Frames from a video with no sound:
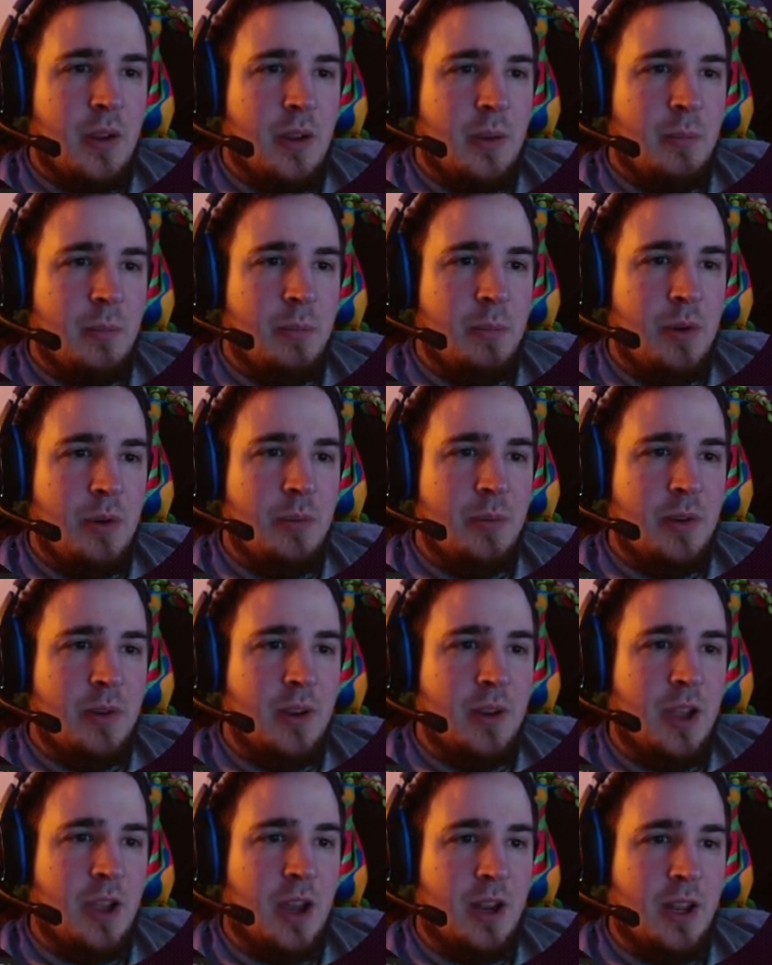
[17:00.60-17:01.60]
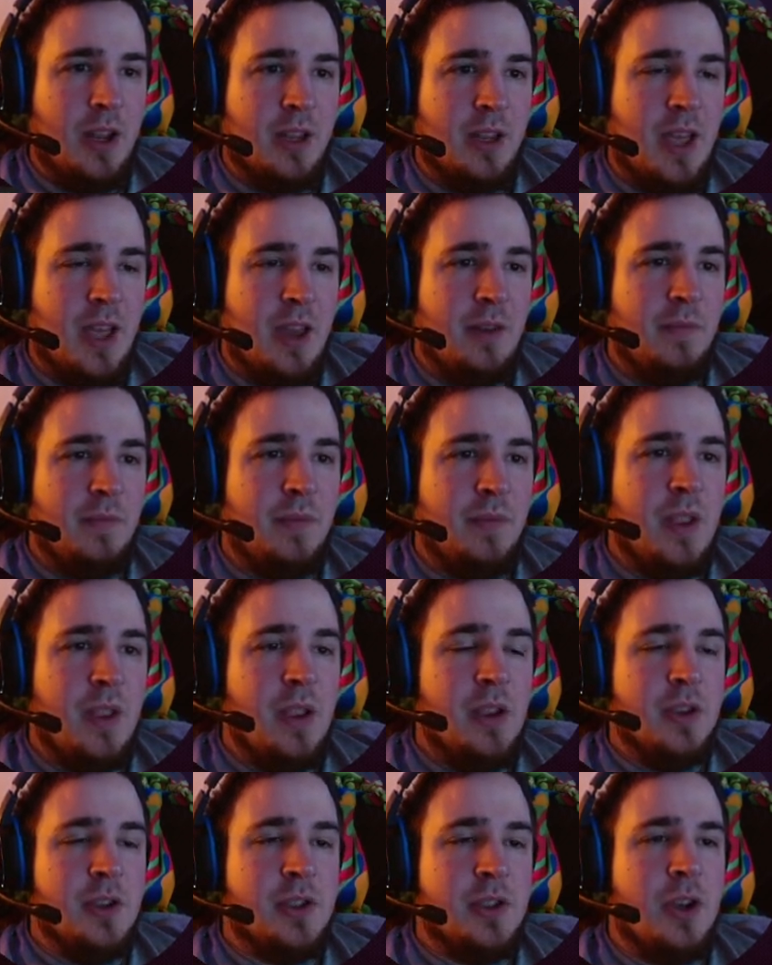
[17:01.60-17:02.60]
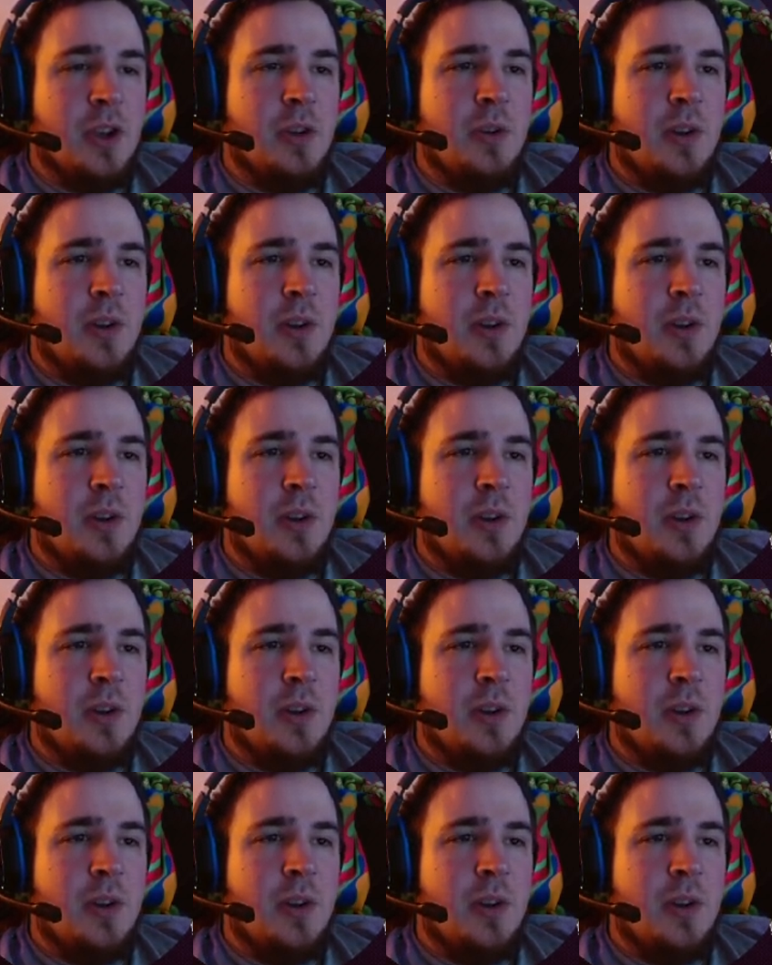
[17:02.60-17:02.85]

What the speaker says: boop, and cut it like that. So